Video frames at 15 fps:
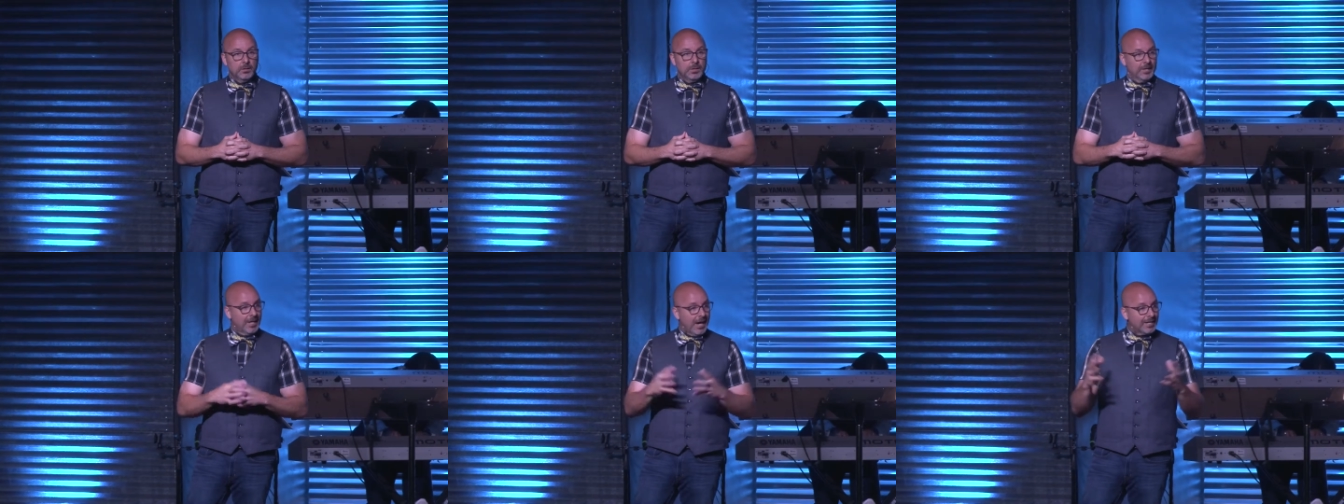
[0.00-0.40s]

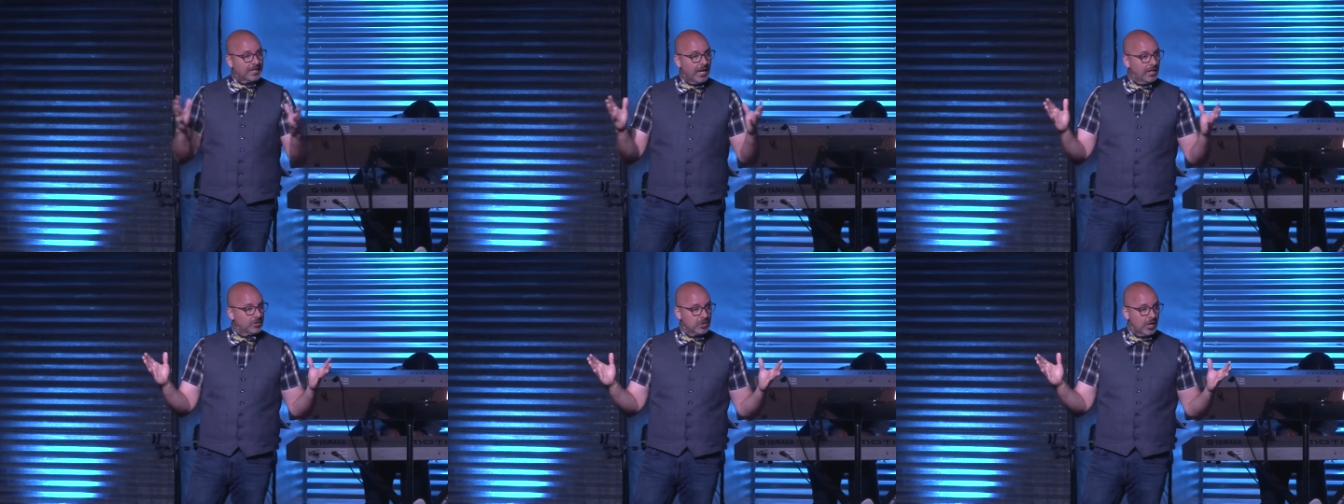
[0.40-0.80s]
And God
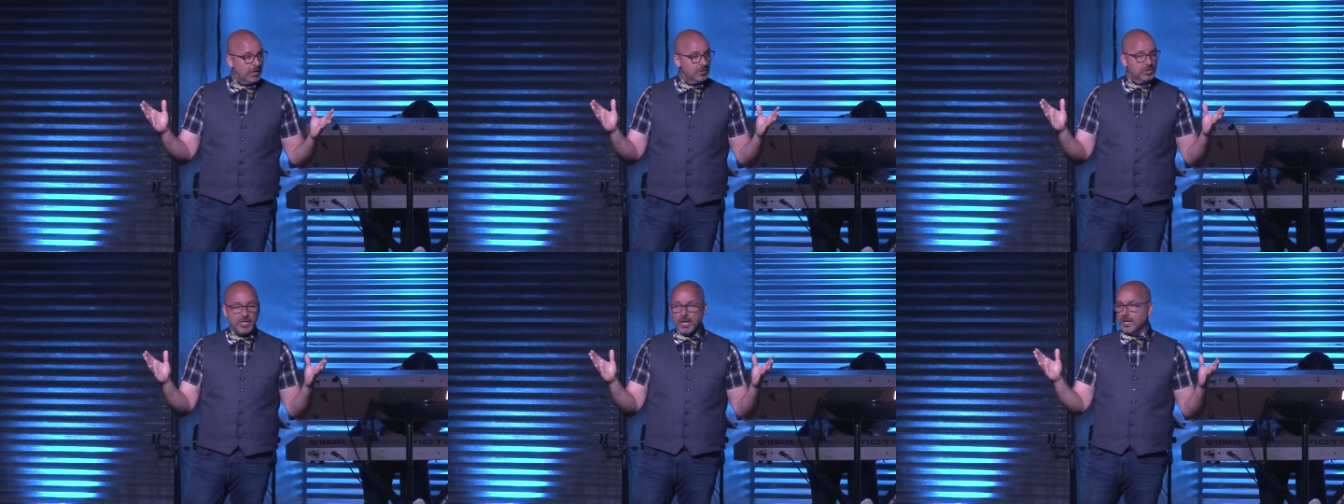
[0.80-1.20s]
can't
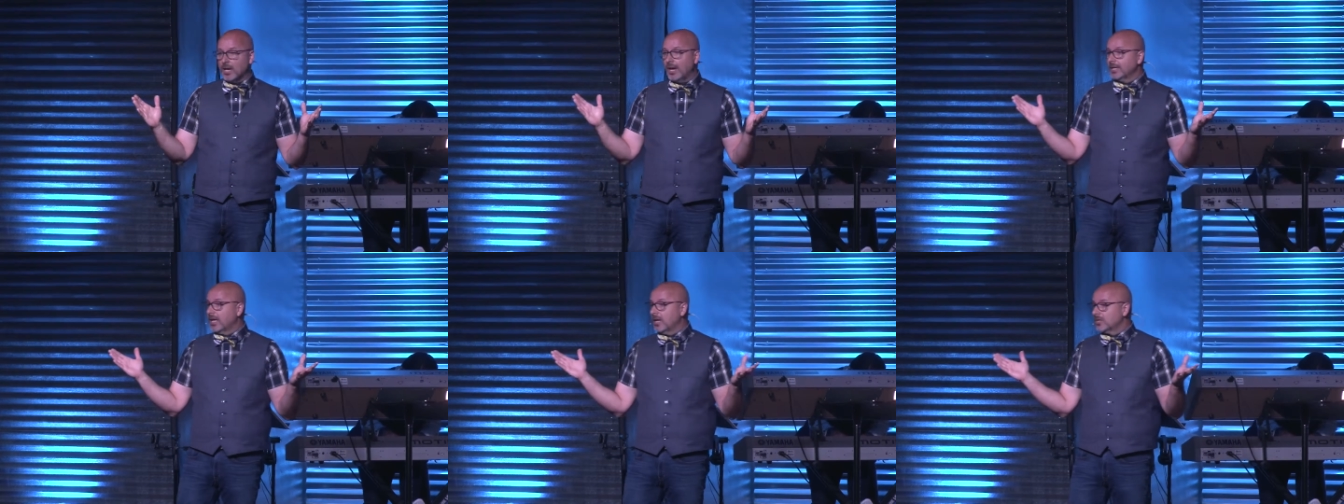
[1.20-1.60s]
change that.
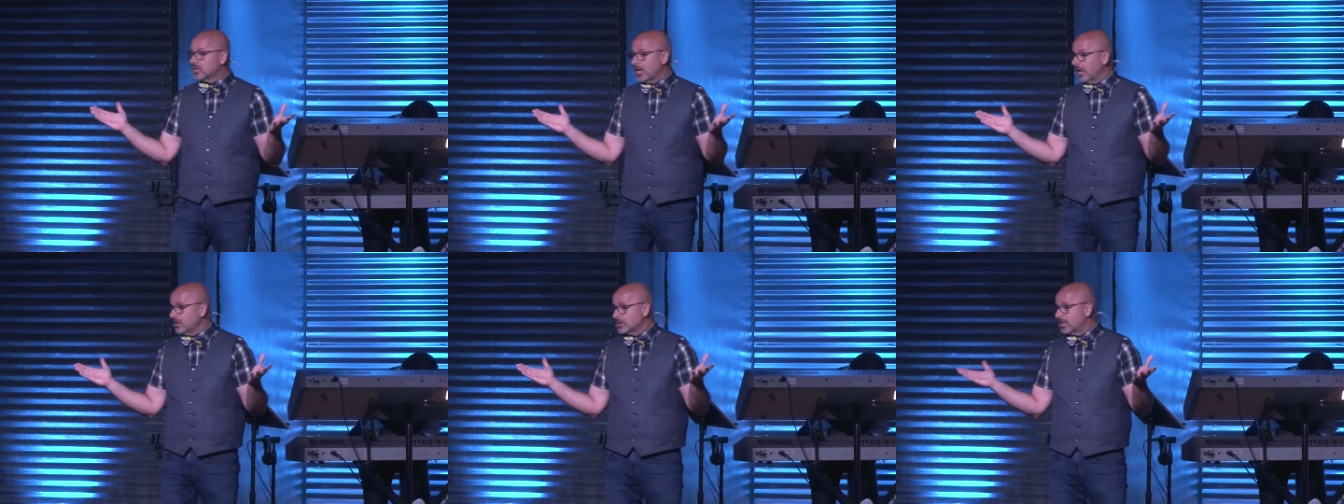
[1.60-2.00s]
God can't
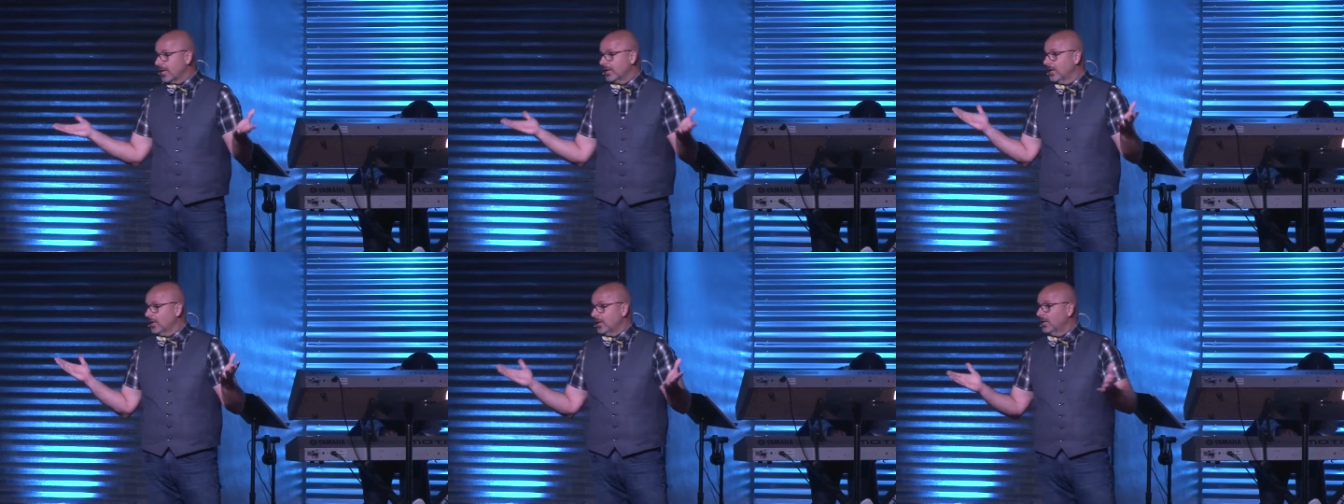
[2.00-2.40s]
change that
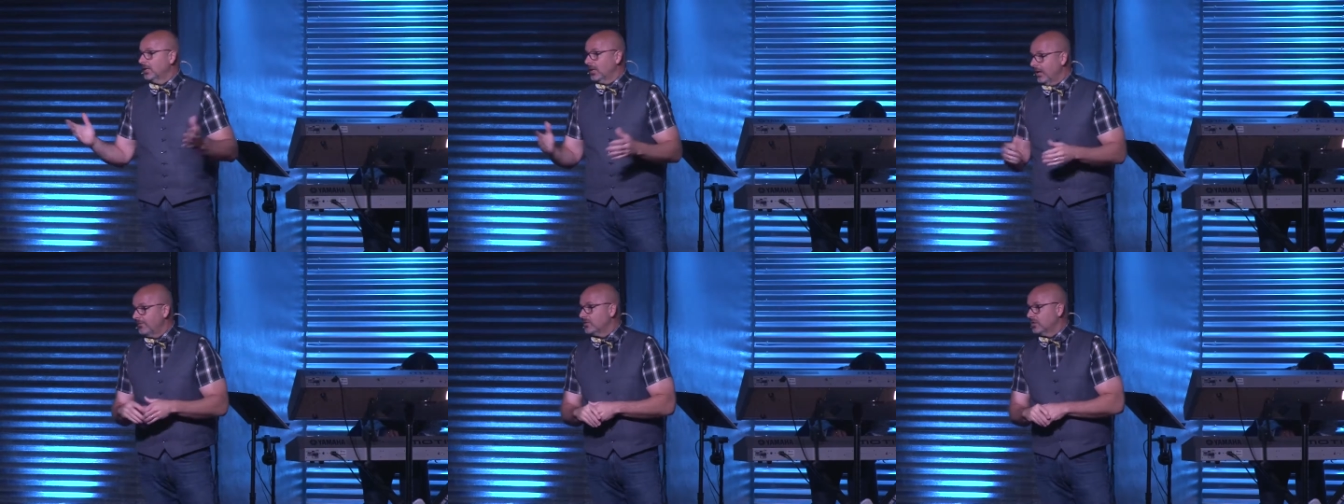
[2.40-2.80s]
He
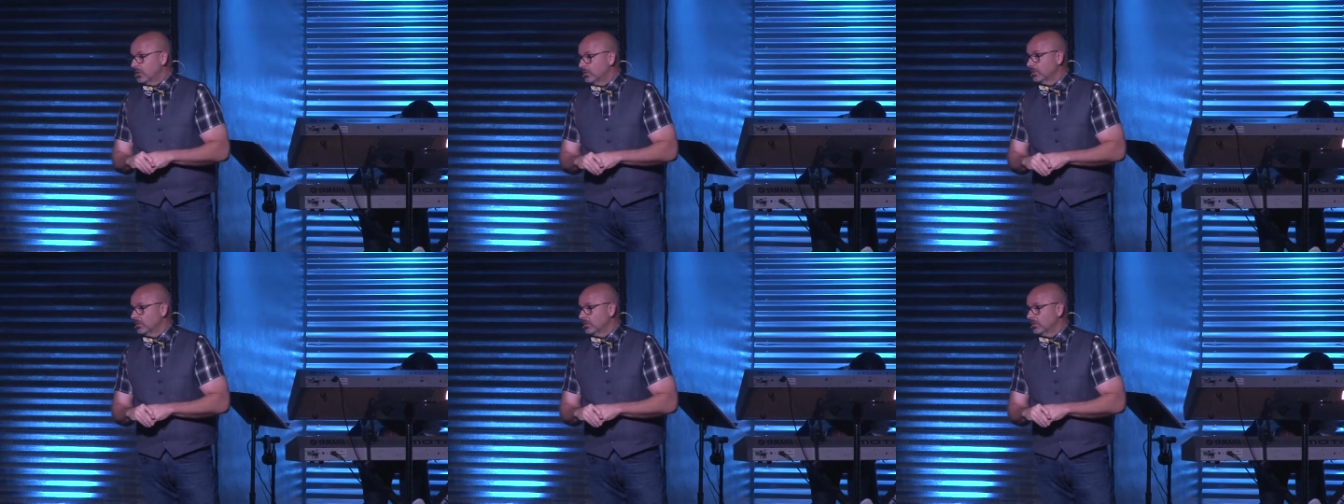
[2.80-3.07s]
loves you.